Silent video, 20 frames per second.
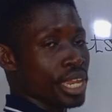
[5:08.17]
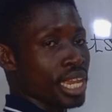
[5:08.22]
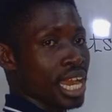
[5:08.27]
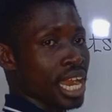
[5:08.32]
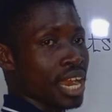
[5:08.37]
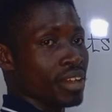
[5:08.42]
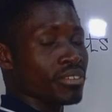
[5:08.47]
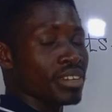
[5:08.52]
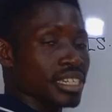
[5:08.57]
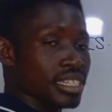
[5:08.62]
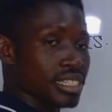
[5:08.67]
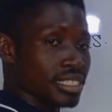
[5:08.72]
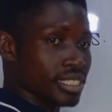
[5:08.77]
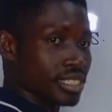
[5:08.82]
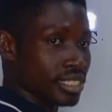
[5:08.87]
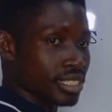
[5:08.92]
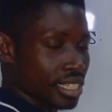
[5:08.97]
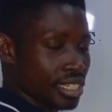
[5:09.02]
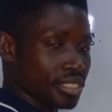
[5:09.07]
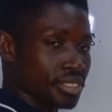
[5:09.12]
we have
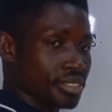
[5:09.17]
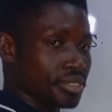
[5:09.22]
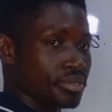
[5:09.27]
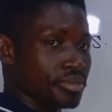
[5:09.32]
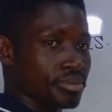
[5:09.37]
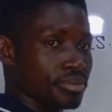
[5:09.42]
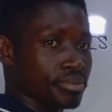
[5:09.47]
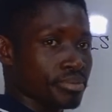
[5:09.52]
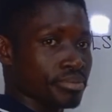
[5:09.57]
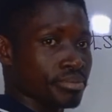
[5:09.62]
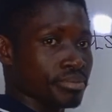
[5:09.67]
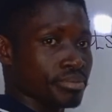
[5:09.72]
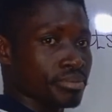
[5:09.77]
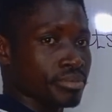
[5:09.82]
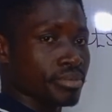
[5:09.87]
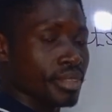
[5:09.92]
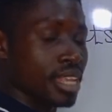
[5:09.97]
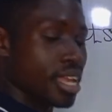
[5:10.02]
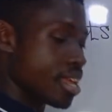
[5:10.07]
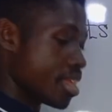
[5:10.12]
set.
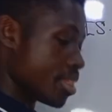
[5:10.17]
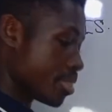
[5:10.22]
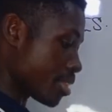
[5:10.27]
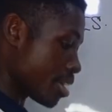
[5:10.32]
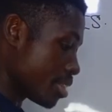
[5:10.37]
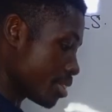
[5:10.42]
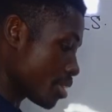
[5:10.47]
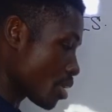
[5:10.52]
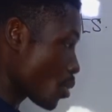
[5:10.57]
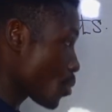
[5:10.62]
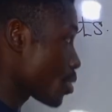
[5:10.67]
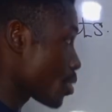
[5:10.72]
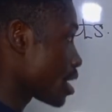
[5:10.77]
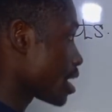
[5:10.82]
Now that